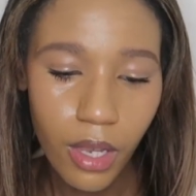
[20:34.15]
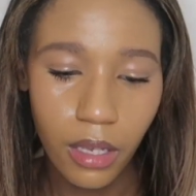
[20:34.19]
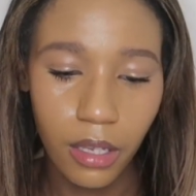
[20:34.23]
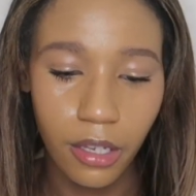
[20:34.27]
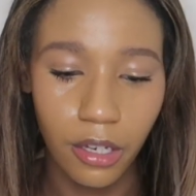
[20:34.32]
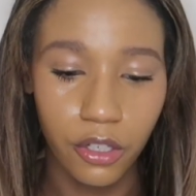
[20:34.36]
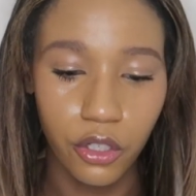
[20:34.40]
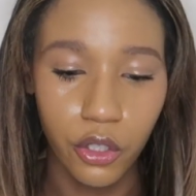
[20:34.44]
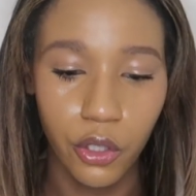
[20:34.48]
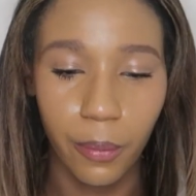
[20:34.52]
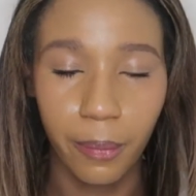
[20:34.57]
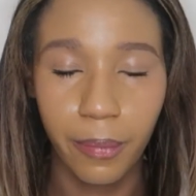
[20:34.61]

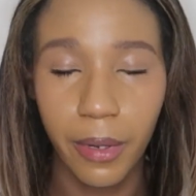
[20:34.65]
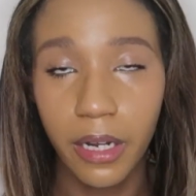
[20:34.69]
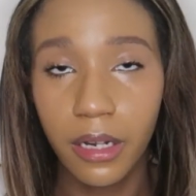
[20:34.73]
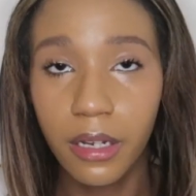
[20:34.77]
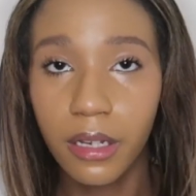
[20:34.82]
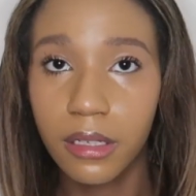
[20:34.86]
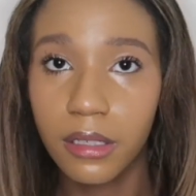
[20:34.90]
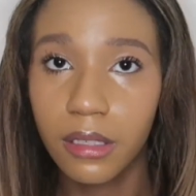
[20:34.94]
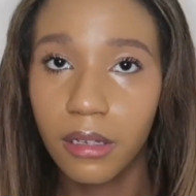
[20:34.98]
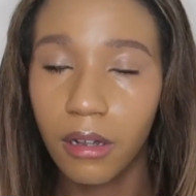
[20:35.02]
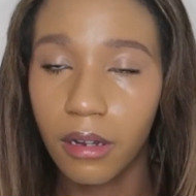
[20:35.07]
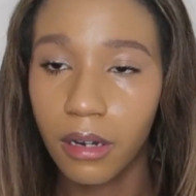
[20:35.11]
get your
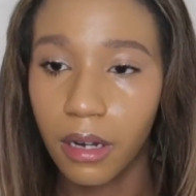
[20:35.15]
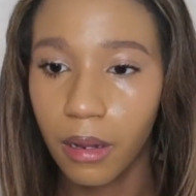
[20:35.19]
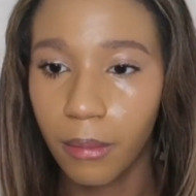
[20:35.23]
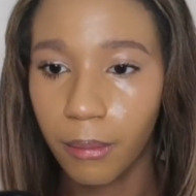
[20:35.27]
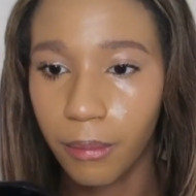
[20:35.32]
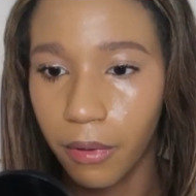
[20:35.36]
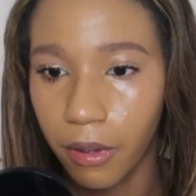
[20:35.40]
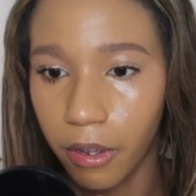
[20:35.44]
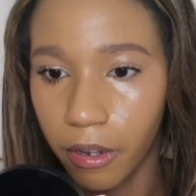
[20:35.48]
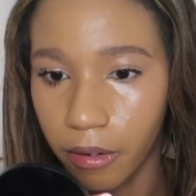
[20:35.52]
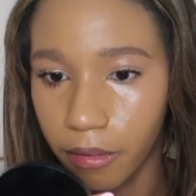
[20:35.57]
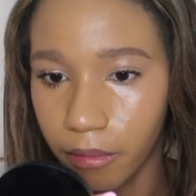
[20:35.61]
opinions on it,
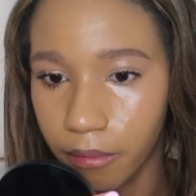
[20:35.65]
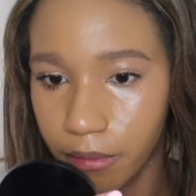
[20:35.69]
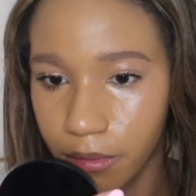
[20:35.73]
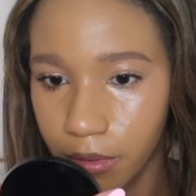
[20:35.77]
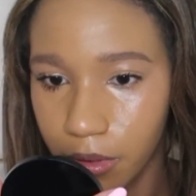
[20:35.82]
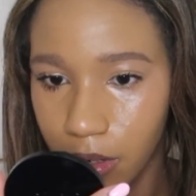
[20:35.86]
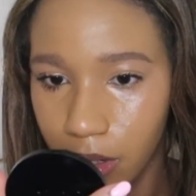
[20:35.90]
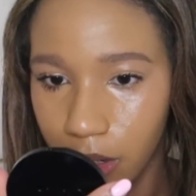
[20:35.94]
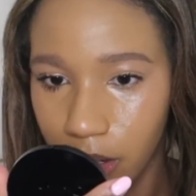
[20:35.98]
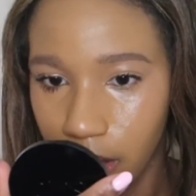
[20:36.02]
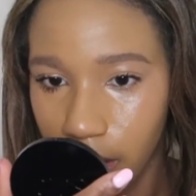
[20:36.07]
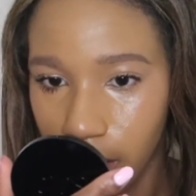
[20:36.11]
but
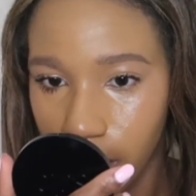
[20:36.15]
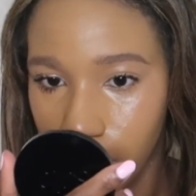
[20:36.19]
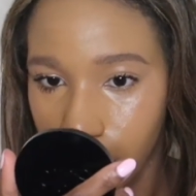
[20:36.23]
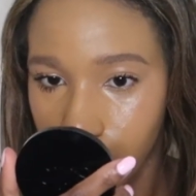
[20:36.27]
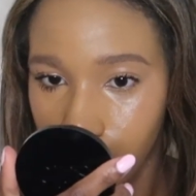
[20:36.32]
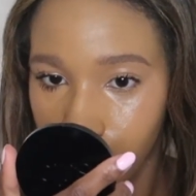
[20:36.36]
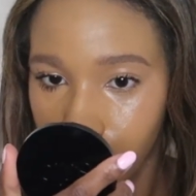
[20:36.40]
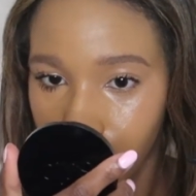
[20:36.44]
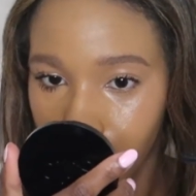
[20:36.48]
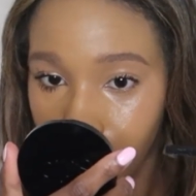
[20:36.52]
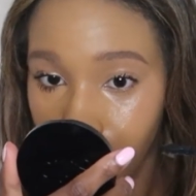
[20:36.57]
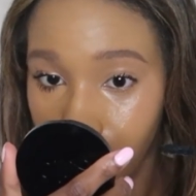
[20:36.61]

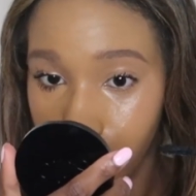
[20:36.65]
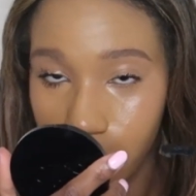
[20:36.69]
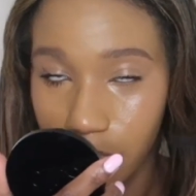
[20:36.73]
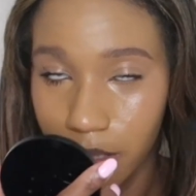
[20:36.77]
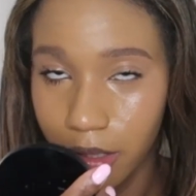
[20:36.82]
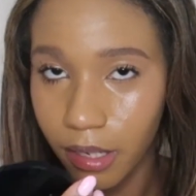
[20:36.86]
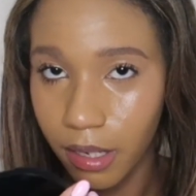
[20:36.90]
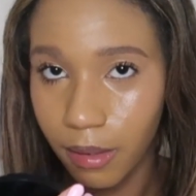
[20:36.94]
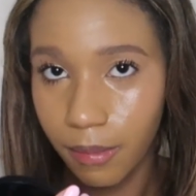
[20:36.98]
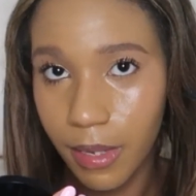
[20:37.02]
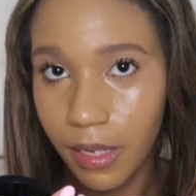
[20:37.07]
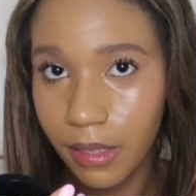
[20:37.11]
I just
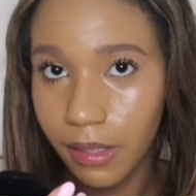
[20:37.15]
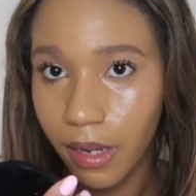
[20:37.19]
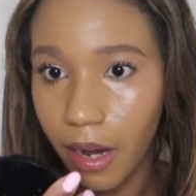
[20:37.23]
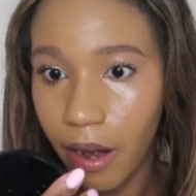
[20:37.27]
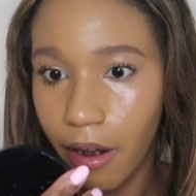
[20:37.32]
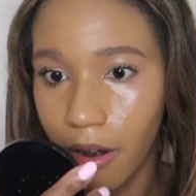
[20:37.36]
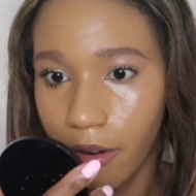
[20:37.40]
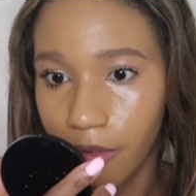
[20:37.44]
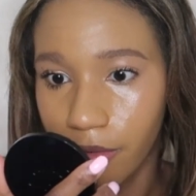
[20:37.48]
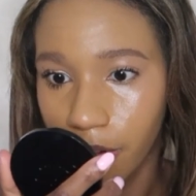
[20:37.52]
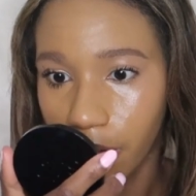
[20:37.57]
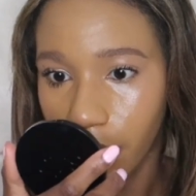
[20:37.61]
like
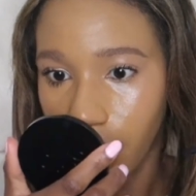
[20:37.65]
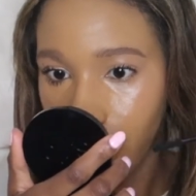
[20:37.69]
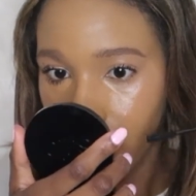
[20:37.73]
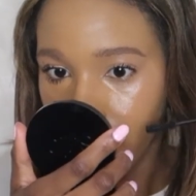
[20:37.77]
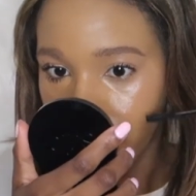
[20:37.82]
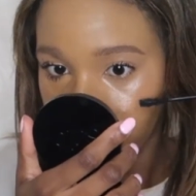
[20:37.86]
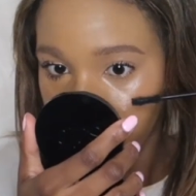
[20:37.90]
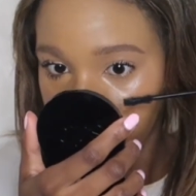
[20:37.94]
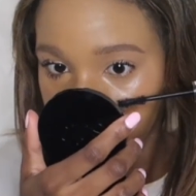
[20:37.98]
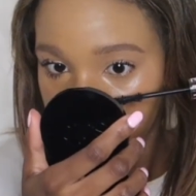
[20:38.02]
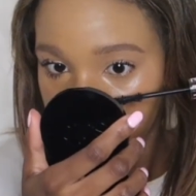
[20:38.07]
mascara for now.